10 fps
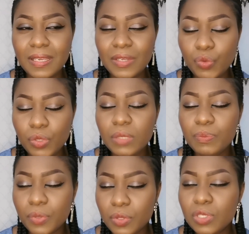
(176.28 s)
it really
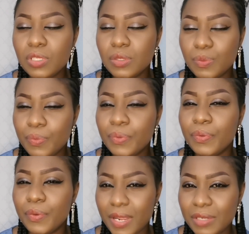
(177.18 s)
puts
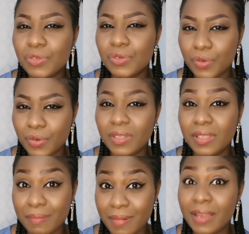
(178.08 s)
pressure on
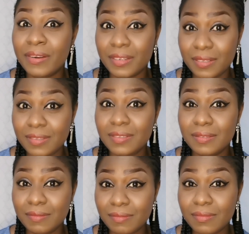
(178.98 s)
the marriage.
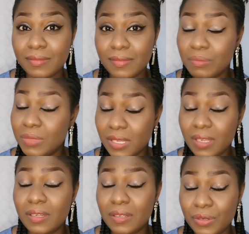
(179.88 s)
I'm
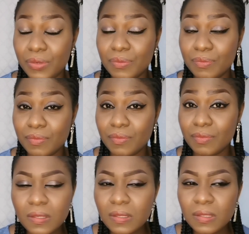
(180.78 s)
telling you.
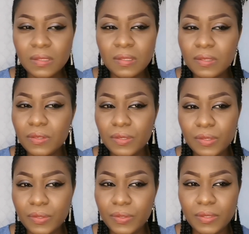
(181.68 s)
Oh
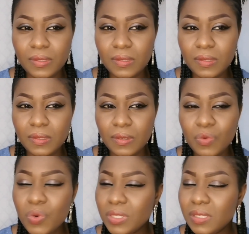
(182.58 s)
Lord,
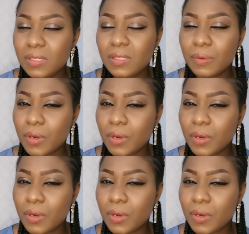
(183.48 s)
what the